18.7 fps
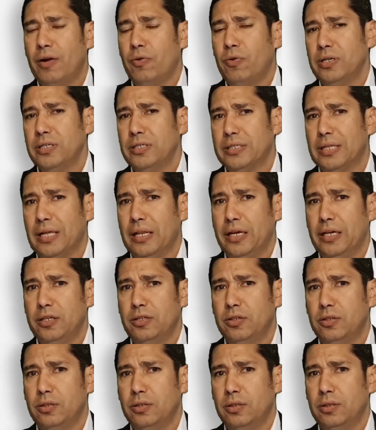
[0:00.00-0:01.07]
our
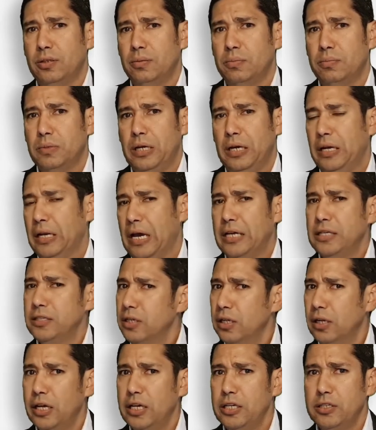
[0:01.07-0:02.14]
installation in
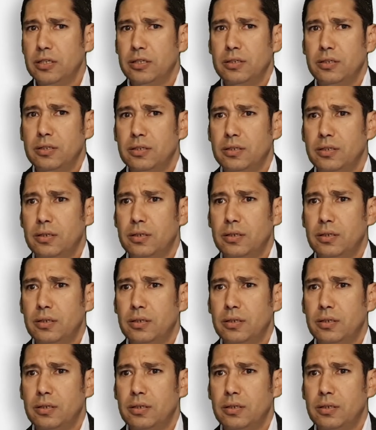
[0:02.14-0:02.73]
isolation